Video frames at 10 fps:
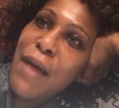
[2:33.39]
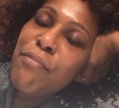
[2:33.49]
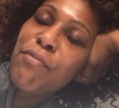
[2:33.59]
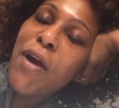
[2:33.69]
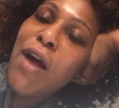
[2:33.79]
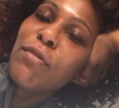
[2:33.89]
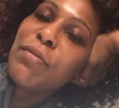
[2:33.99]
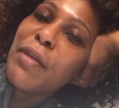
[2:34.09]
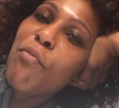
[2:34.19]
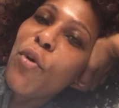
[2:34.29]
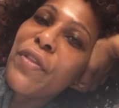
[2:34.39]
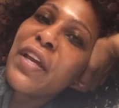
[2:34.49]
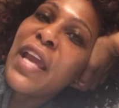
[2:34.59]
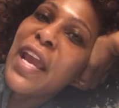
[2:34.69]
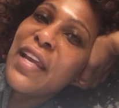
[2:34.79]
probably more the
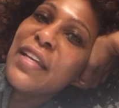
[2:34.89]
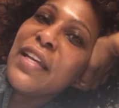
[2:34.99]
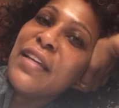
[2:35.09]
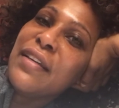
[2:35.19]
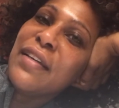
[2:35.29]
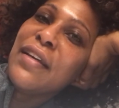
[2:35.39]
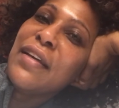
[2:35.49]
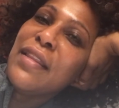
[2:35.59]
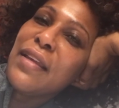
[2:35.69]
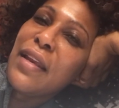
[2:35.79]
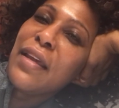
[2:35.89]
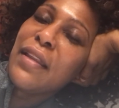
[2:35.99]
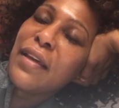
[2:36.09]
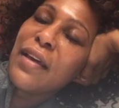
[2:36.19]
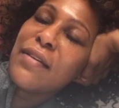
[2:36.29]
candy than
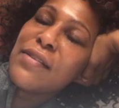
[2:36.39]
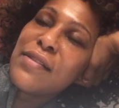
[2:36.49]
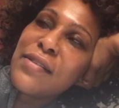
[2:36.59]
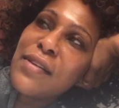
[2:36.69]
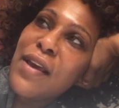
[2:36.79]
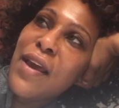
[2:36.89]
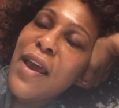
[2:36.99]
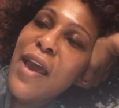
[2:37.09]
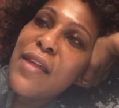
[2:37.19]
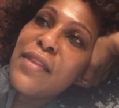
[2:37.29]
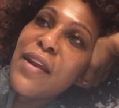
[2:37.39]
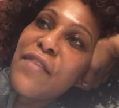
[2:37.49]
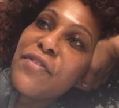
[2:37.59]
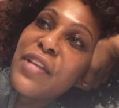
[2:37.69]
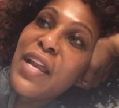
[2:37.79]
anything else. And then
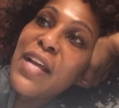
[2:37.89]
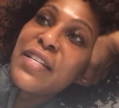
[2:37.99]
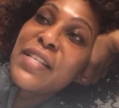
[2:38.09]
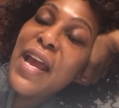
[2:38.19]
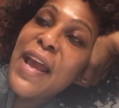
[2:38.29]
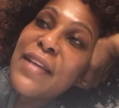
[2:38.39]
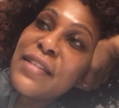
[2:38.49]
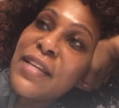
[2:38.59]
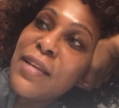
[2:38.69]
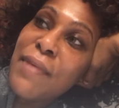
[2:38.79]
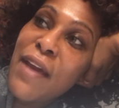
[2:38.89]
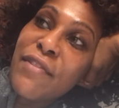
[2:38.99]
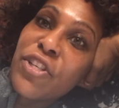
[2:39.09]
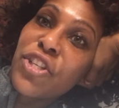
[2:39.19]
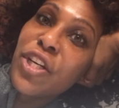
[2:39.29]
after that, I just, I had to keep
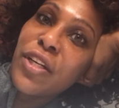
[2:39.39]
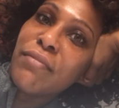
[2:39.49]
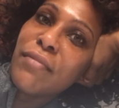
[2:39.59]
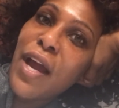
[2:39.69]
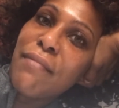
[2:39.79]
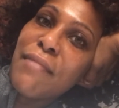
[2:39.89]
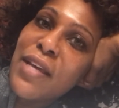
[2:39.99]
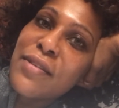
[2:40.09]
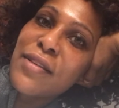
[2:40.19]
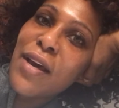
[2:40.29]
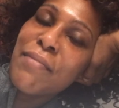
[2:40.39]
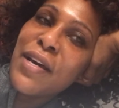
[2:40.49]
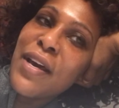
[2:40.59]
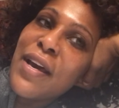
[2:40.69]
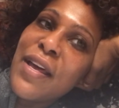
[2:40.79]
having sugar. I messed up.
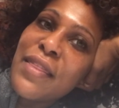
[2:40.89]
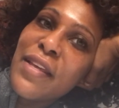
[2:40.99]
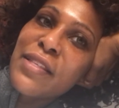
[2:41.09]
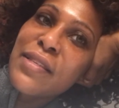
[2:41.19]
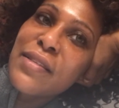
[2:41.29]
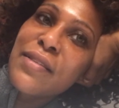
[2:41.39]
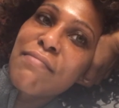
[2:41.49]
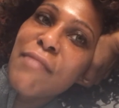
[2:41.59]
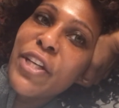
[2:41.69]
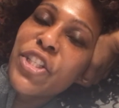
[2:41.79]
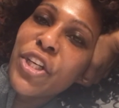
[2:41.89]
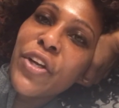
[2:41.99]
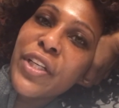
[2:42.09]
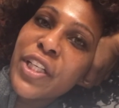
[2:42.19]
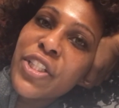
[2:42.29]
That's my sugar
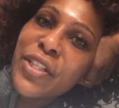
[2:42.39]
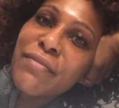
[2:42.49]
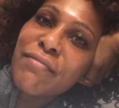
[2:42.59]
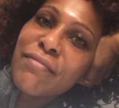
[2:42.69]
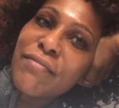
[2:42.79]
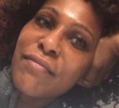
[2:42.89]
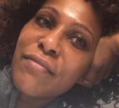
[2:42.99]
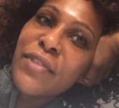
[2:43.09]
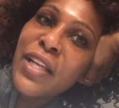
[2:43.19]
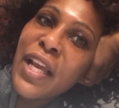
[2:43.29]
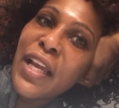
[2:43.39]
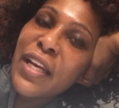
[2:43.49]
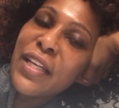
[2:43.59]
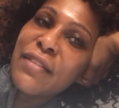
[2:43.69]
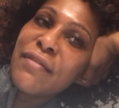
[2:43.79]
addiction kicking
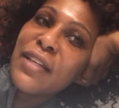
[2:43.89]
in.